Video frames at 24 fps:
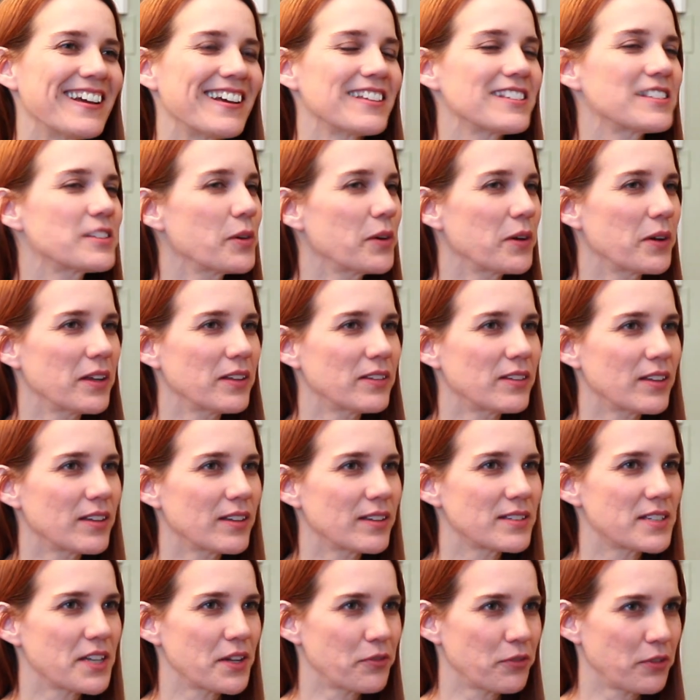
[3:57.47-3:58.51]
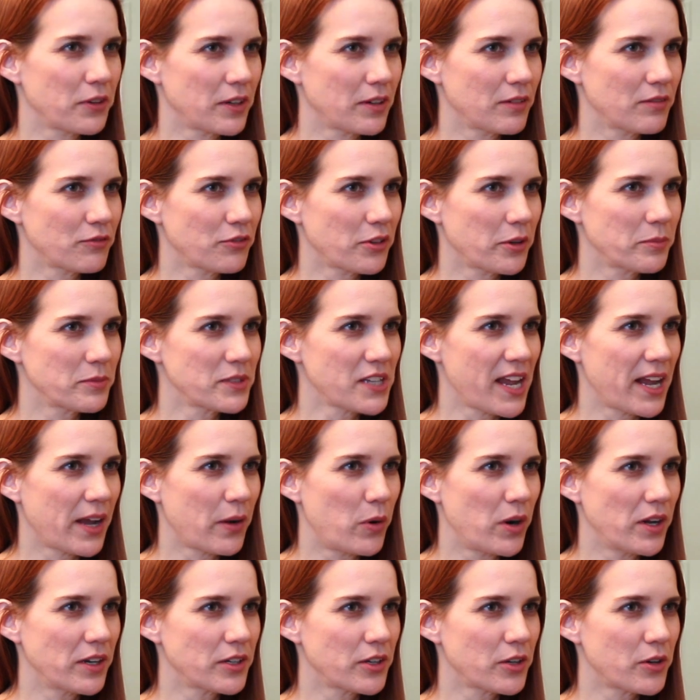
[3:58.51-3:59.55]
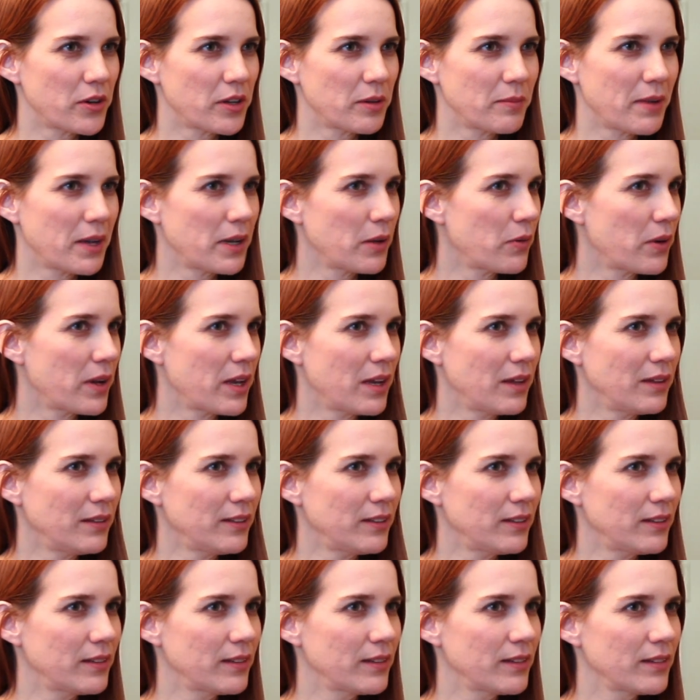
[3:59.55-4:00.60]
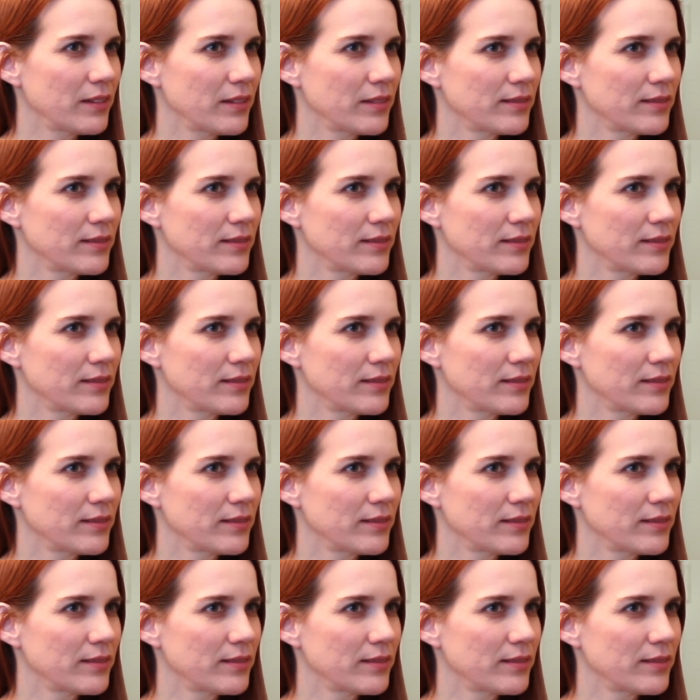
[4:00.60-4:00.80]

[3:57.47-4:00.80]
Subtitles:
So is it different from Taekwondo in many ways?